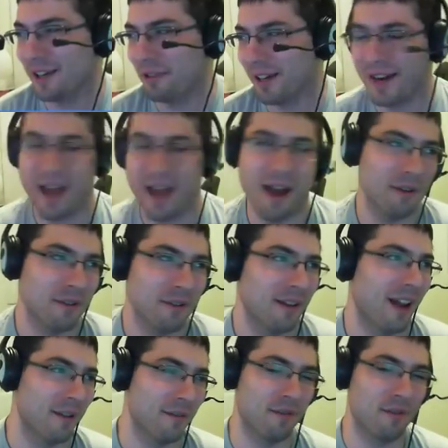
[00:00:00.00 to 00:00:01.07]
now,
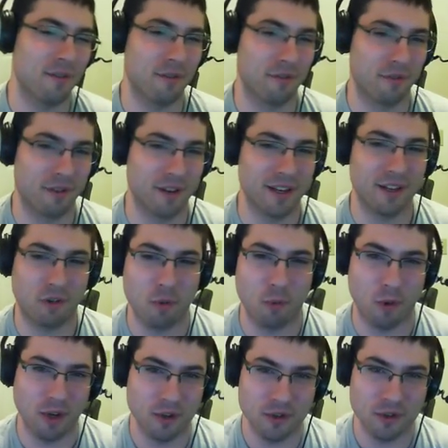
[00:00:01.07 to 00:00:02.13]
I have 3 Chrome
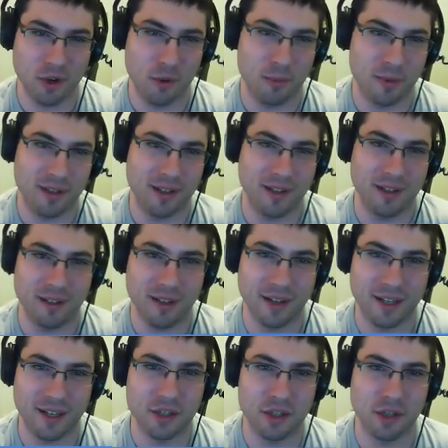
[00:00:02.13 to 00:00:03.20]
windows open, and
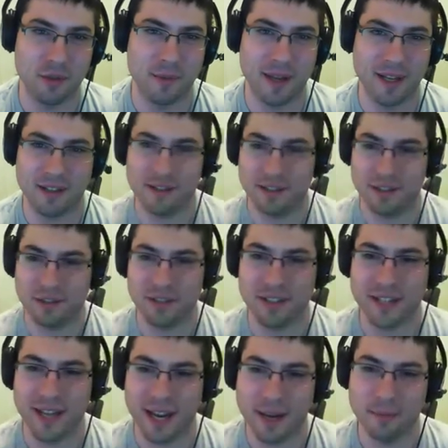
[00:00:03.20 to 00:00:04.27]
each of them has at least
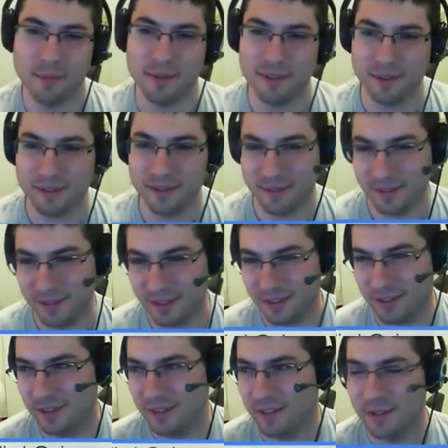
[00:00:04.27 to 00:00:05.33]
3 tabs.
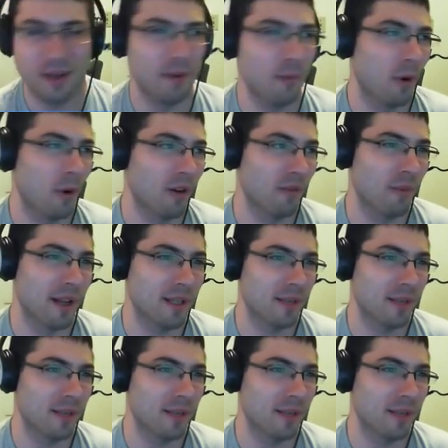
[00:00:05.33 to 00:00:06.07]
And one of them has